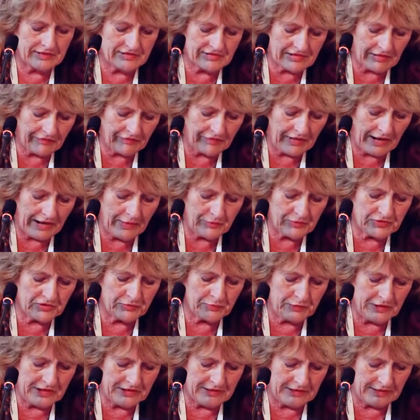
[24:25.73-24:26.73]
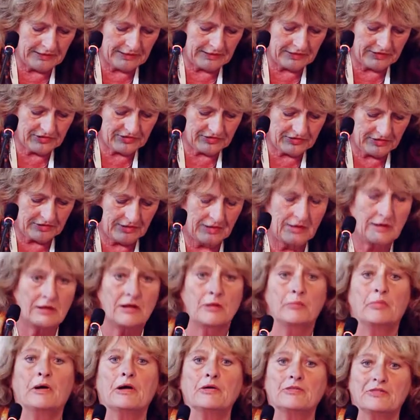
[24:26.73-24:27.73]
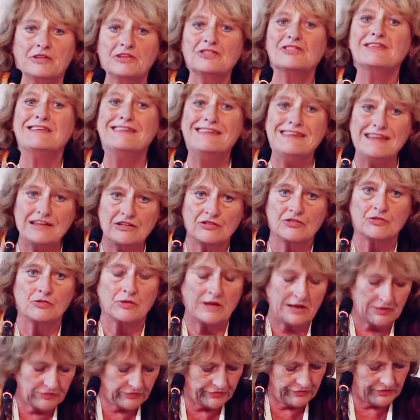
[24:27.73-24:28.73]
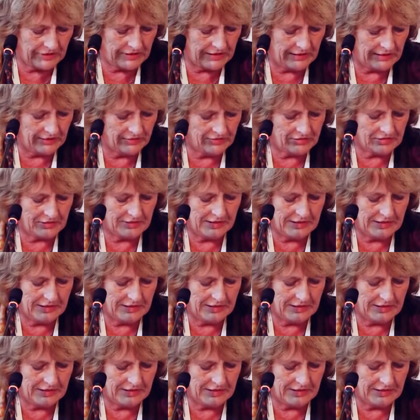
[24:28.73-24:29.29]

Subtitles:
Xavier was speaking yesterday about this need to advocate.